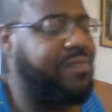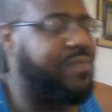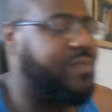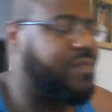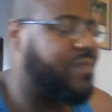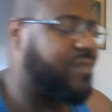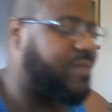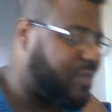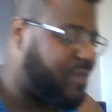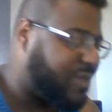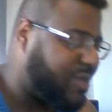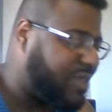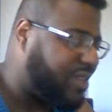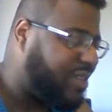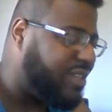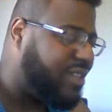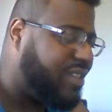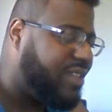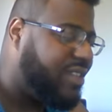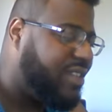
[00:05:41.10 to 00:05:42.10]

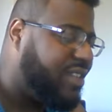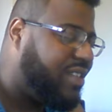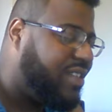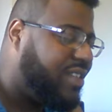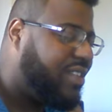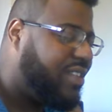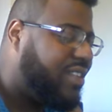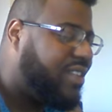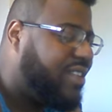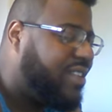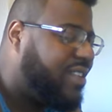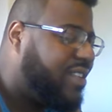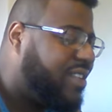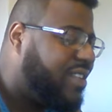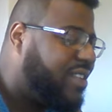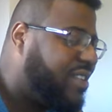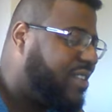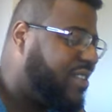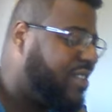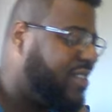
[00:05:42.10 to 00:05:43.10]

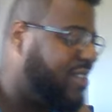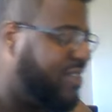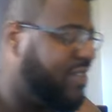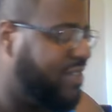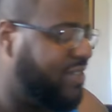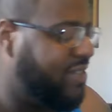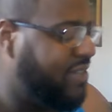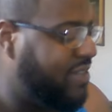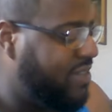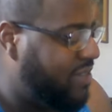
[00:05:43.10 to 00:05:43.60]
[no speech]